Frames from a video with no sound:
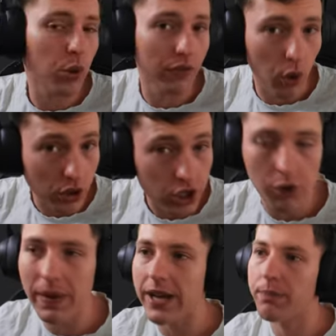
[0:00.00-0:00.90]
who have
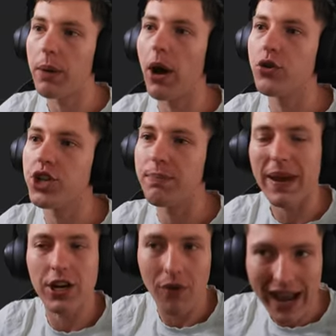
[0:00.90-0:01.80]
also been promoted,
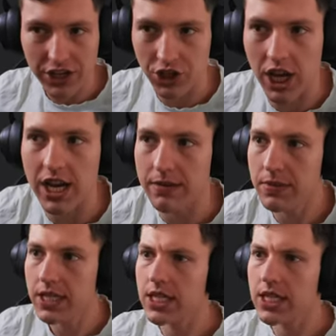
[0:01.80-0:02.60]
Benderak's team.